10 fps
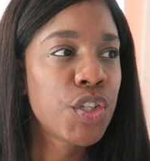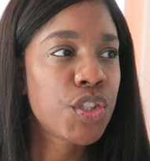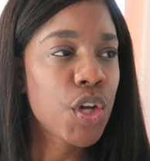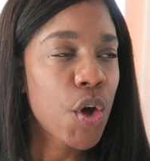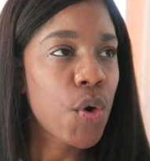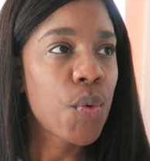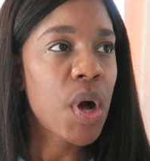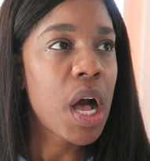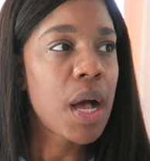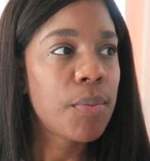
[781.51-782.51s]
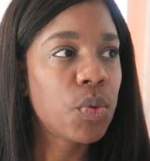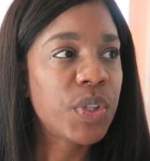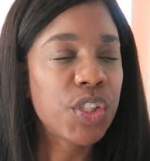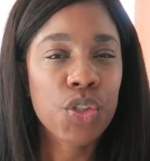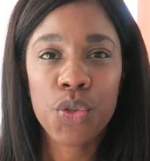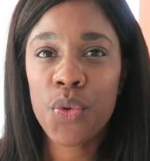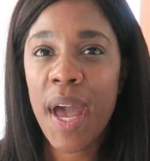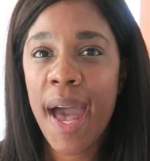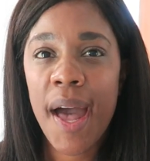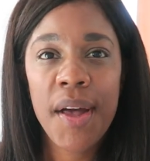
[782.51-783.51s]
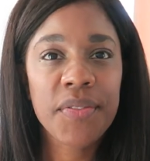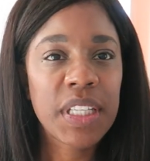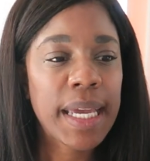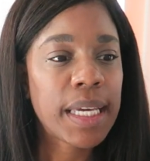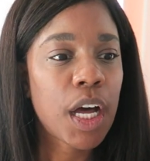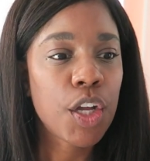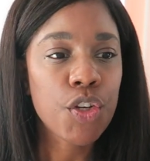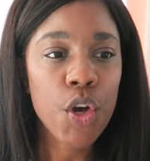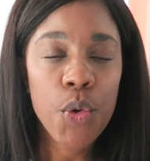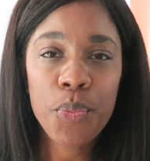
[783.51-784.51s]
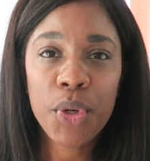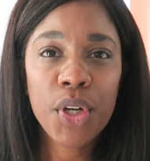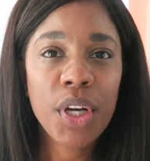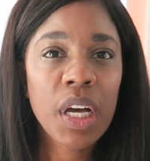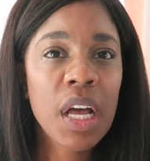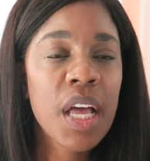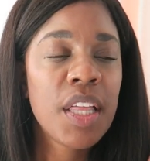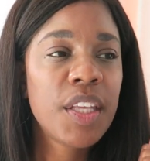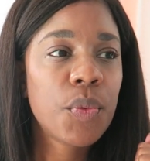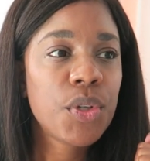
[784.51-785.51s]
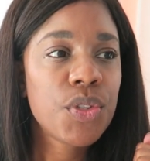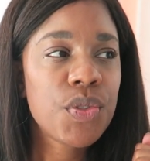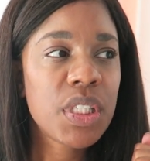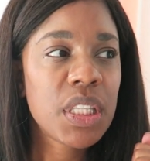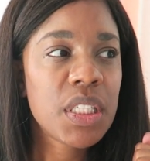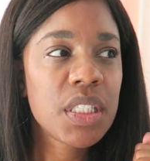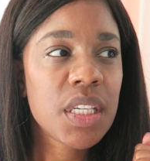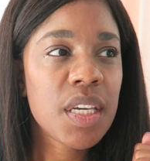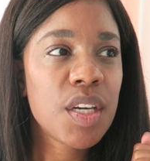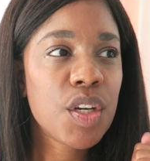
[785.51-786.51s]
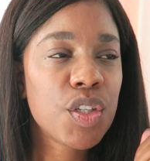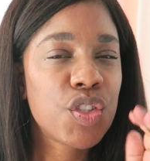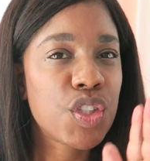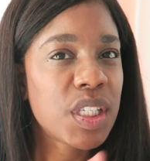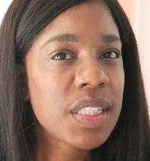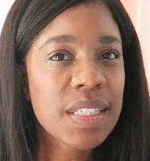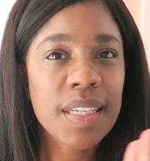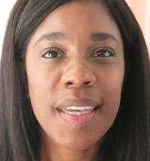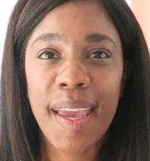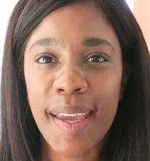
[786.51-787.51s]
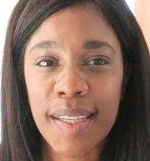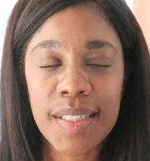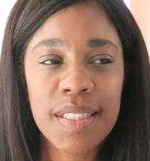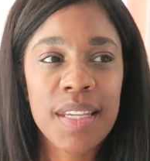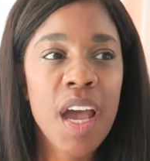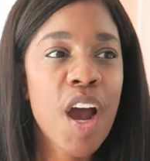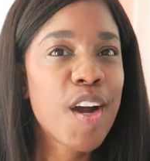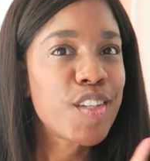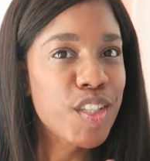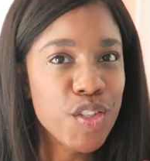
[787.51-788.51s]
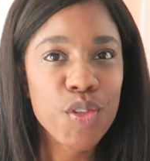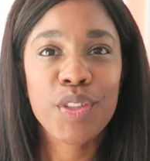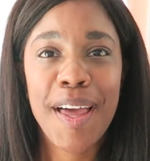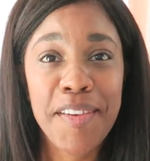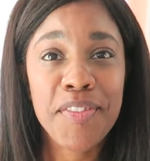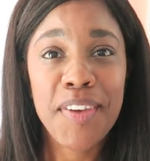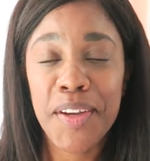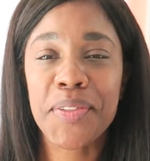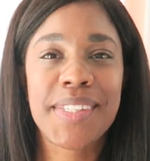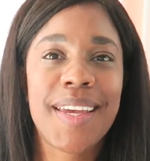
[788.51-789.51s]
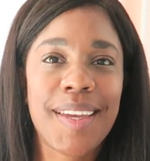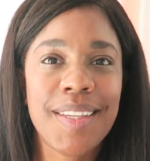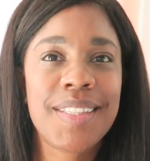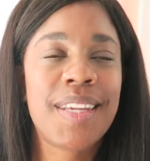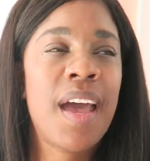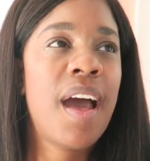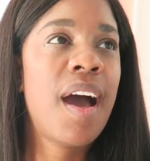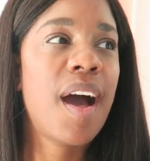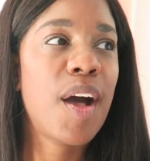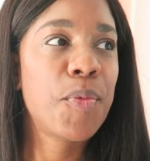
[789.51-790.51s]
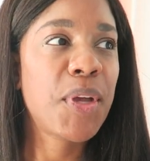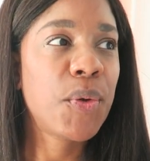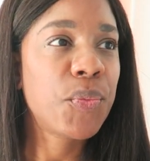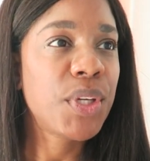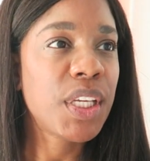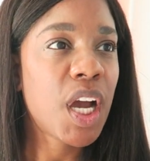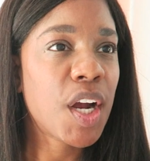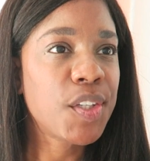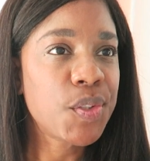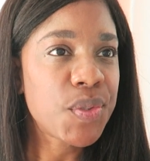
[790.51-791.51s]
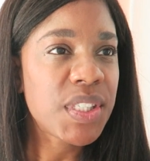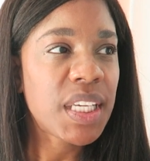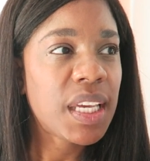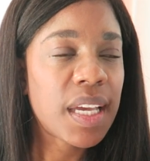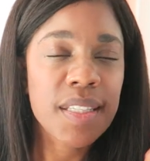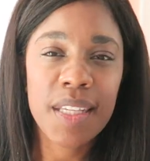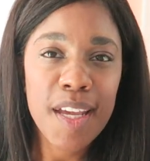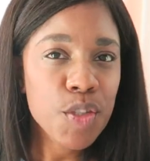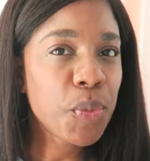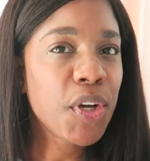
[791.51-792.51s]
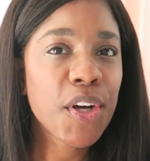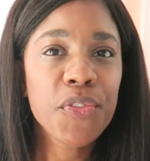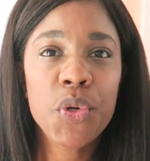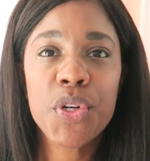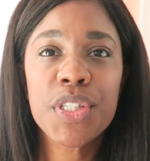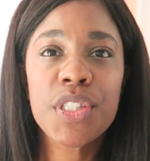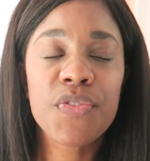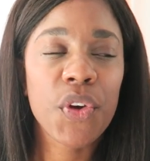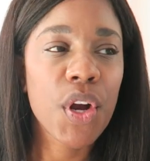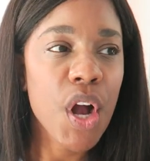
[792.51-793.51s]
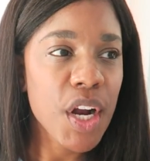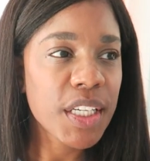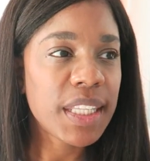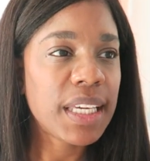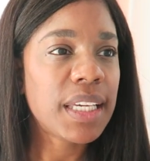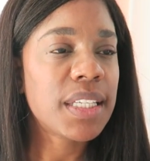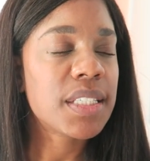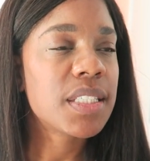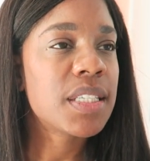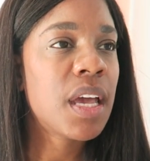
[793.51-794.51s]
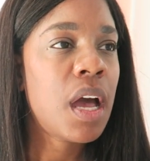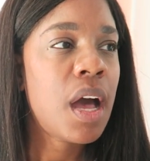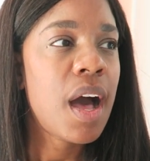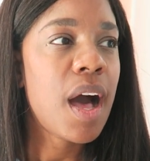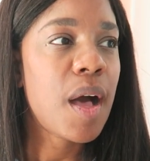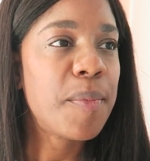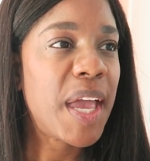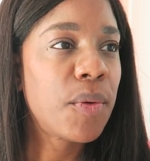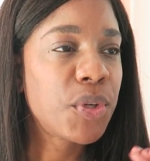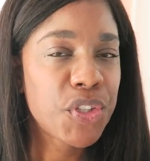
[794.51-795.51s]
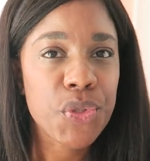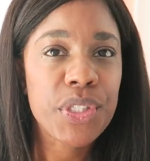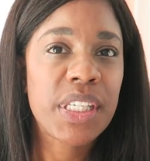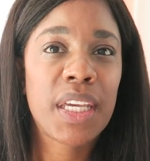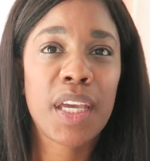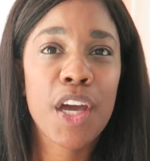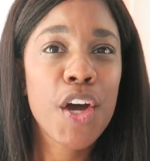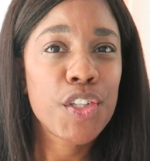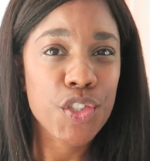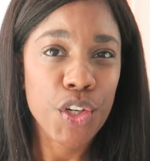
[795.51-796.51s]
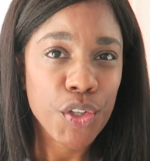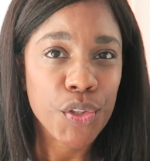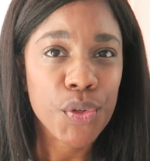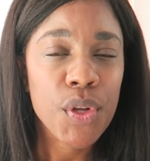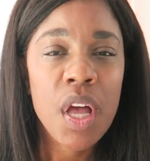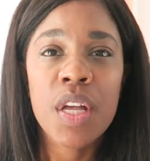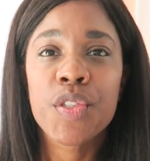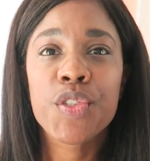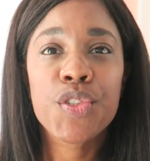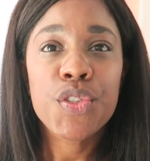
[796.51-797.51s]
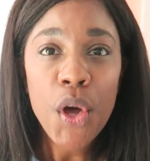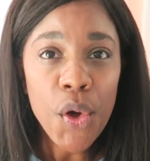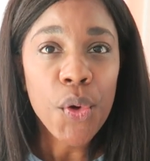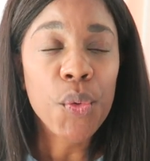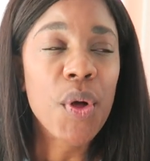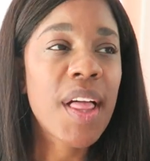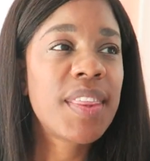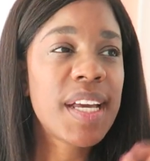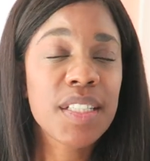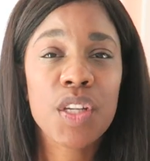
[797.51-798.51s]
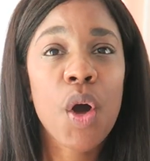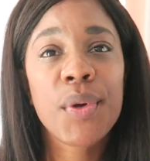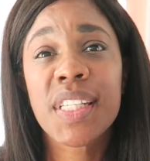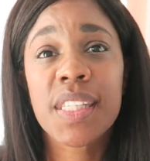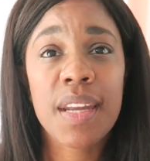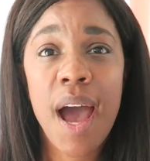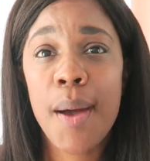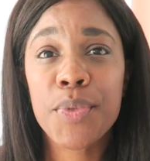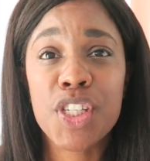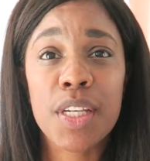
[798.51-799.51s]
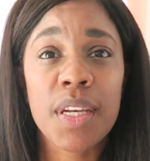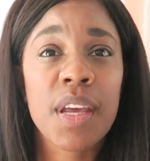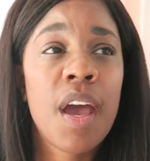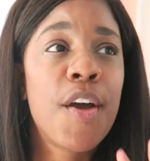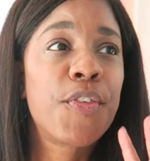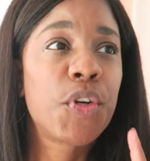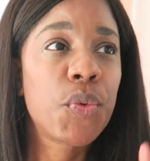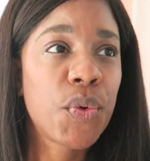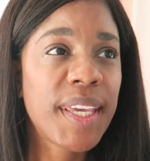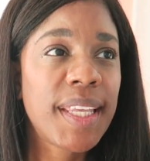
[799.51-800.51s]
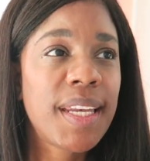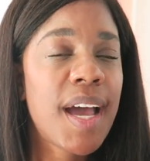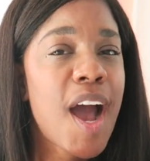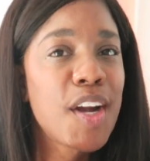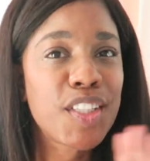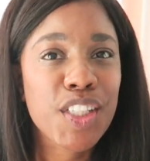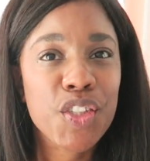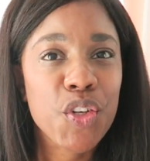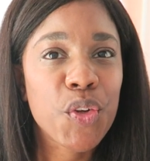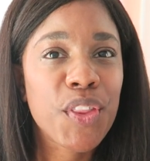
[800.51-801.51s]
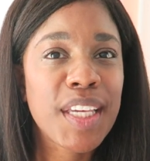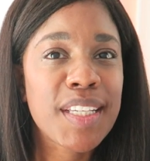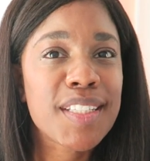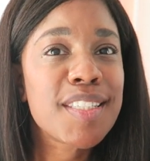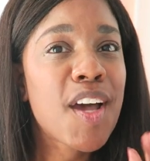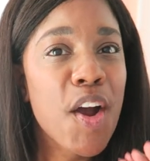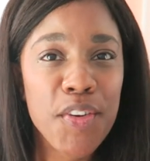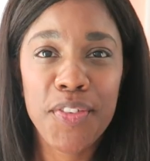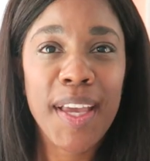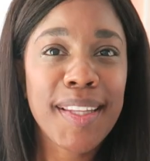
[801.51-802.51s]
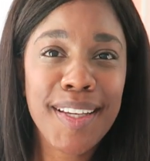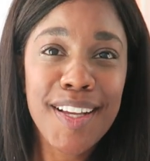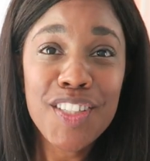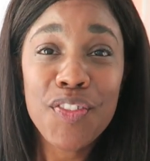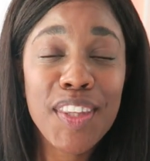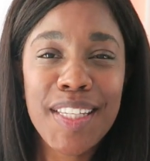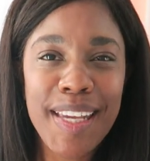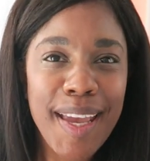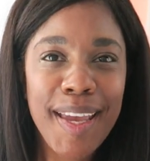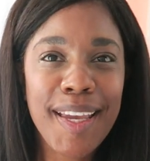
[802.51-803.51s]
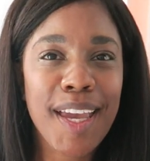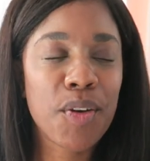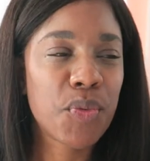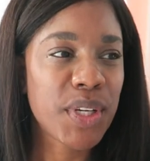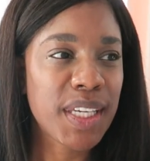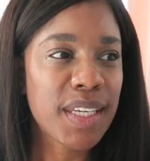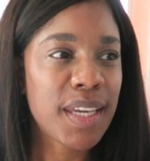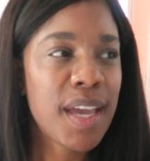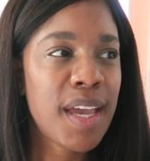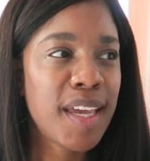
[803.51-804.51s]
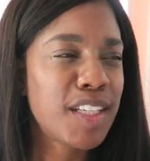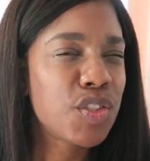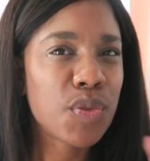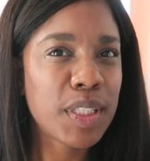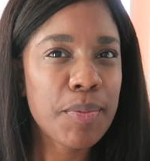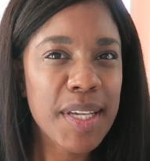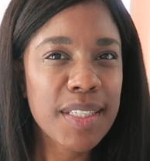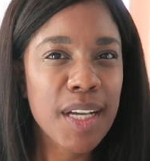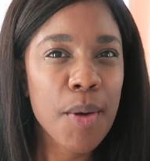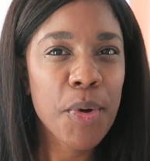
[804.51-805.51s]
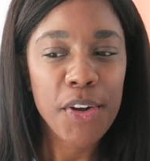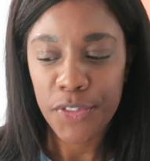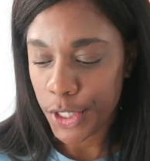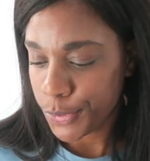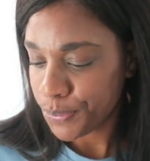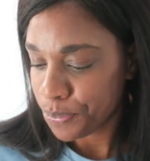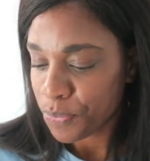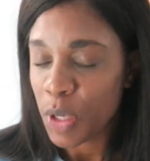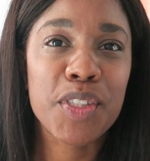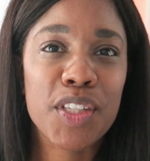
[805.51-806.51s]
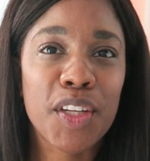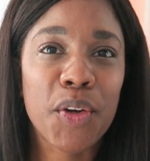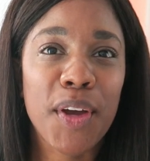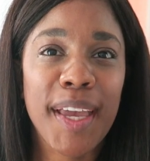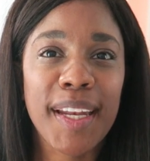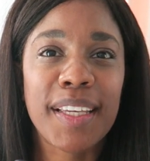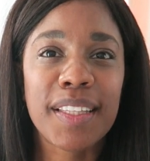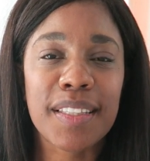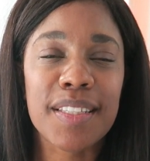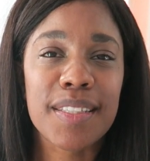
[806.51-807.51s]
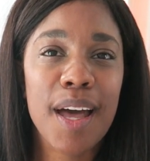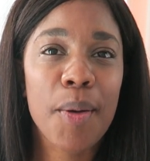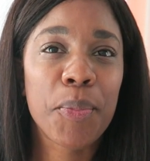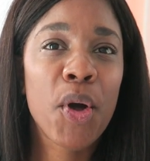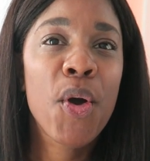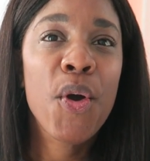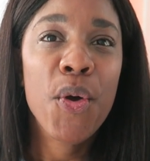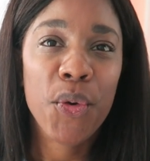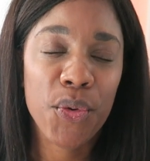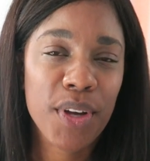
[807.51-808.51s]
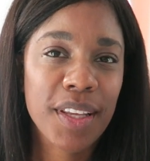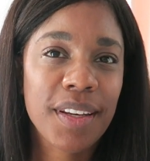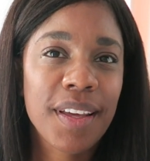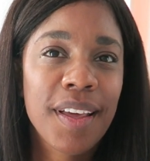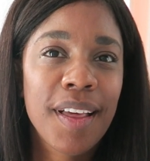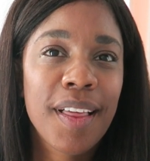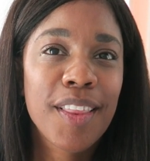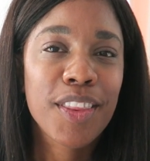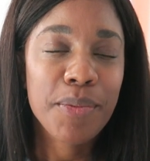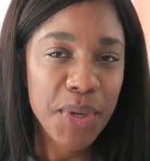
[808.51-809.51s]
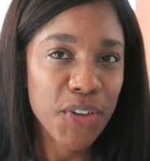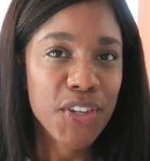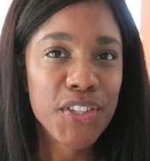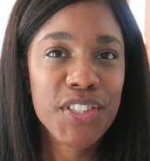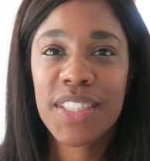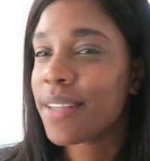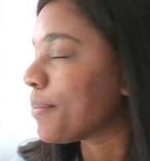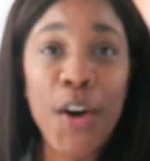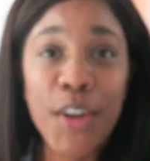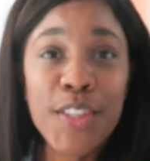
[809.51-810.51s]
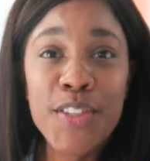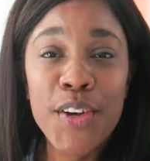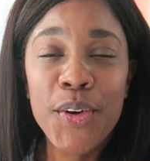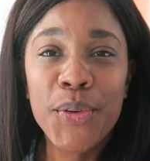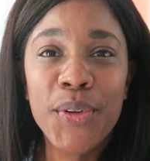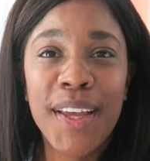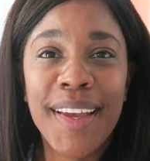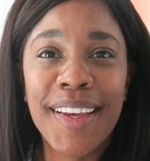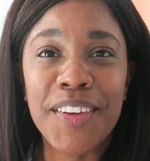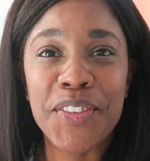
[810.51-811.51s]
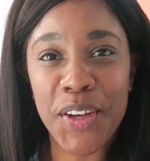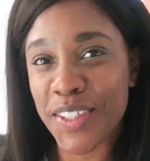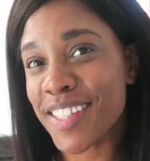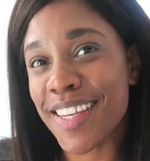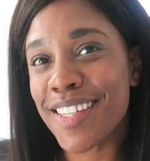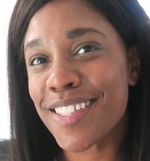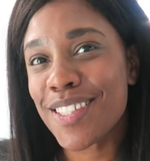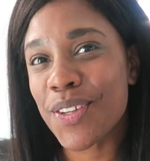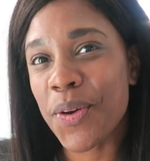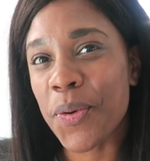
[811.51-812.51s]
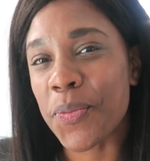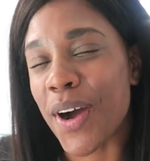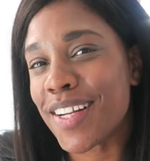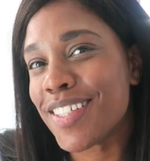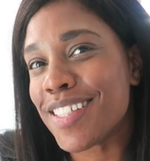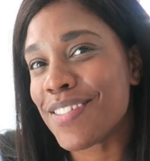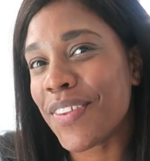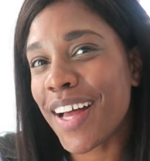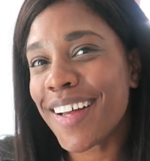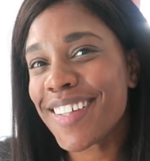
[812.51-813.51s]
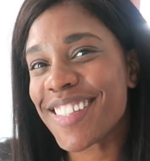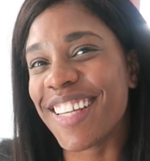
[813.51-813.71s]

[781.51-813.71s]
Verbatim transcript: So um, we do have like a notebook that we're using this year just in case our digital life fails us. Um, and we are using a sketchbook, of course, for art things. Um, and we're using a journal. So that is always an option for when our digital things are failing us for the day and we it is really messing up our flow. I'm just gonna go ahead and get these up on the mirrors. Also, if y'all's kids watch these vlogs